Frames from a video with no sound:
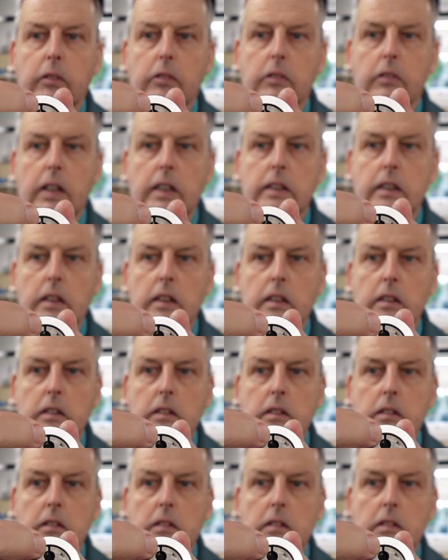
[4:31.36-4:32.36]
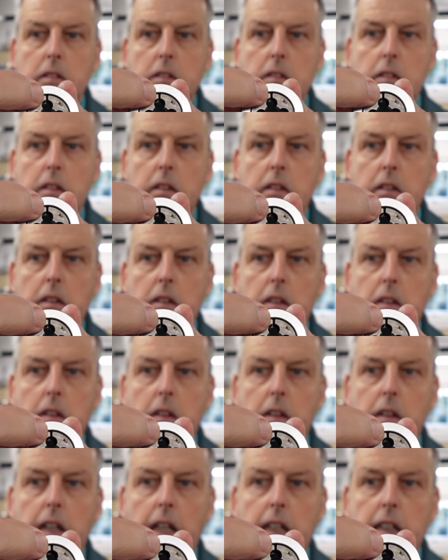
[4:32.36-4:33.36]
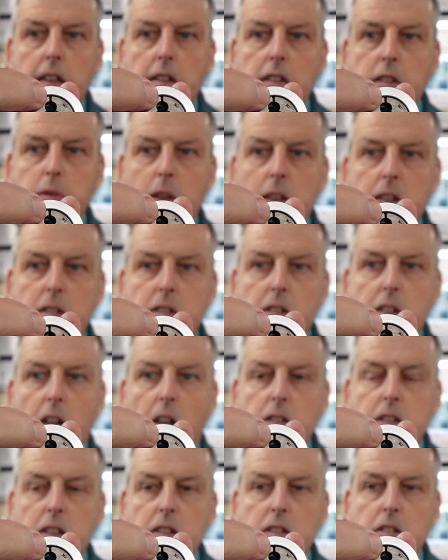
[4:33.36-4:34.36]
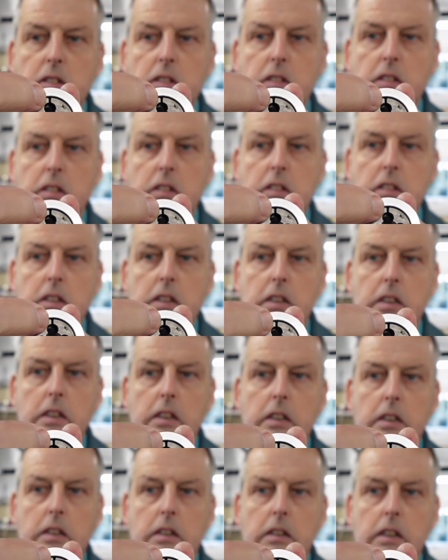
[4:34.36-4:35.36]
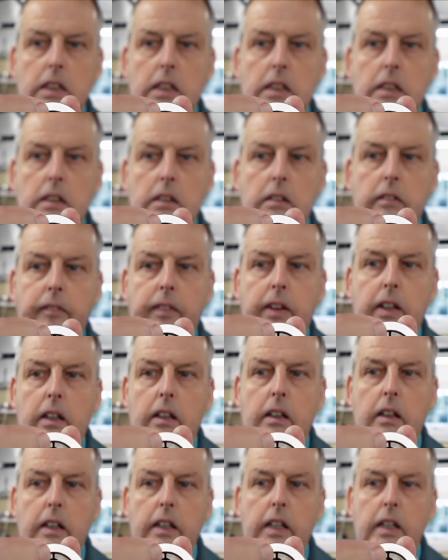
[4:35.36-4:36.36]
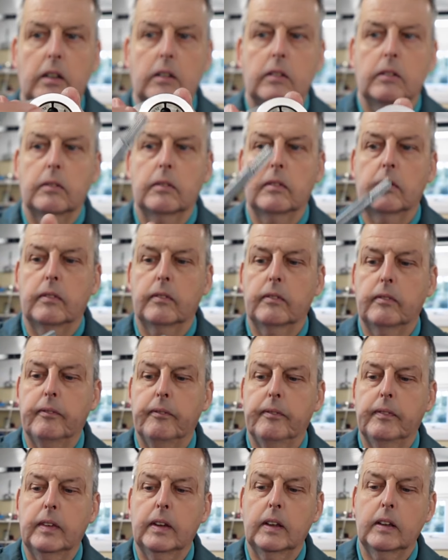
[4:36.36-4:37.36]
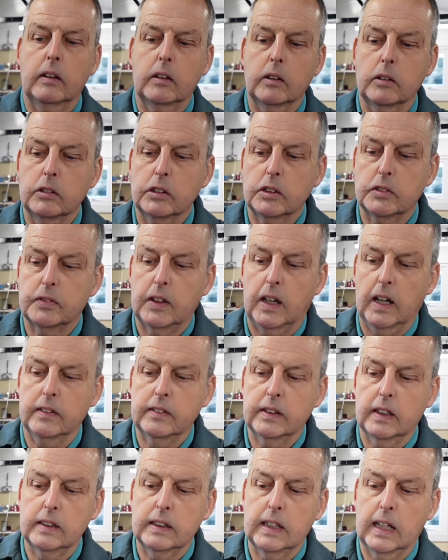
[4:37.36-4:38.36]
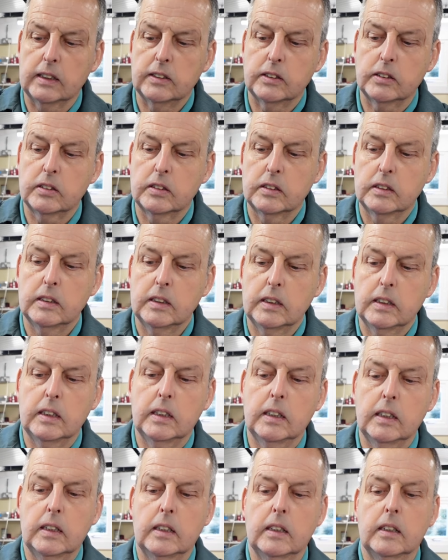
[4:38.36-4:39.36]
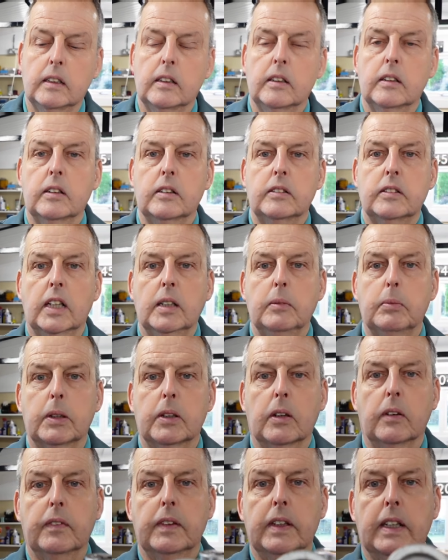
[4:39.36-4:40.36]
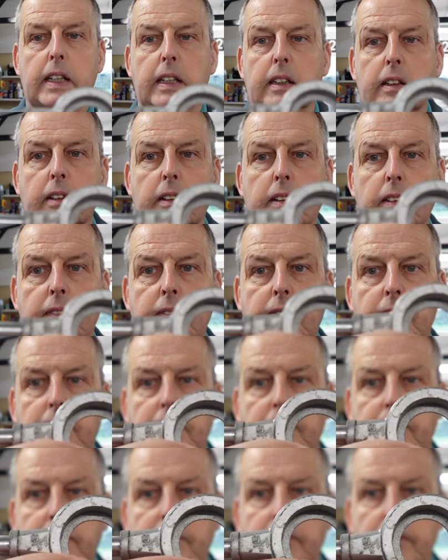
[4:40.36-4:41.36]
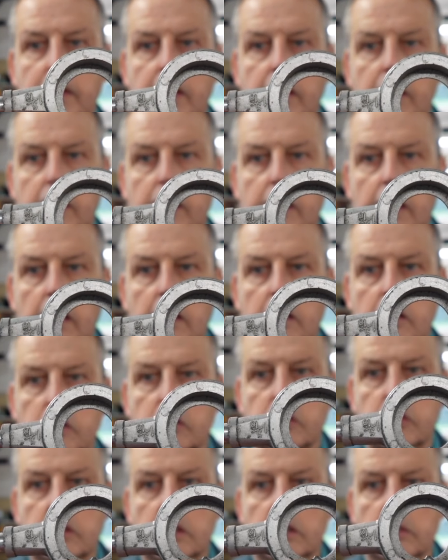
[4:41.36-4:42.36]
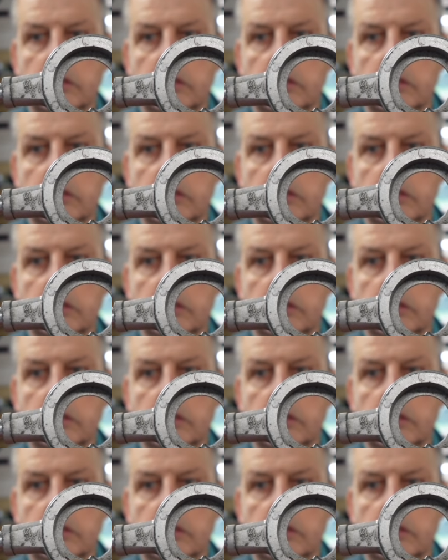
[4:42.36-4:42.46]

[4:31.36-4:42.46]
where the little nick is, where the slot is. Yeah. Then you'll always find that that's tapered on the end. That little screw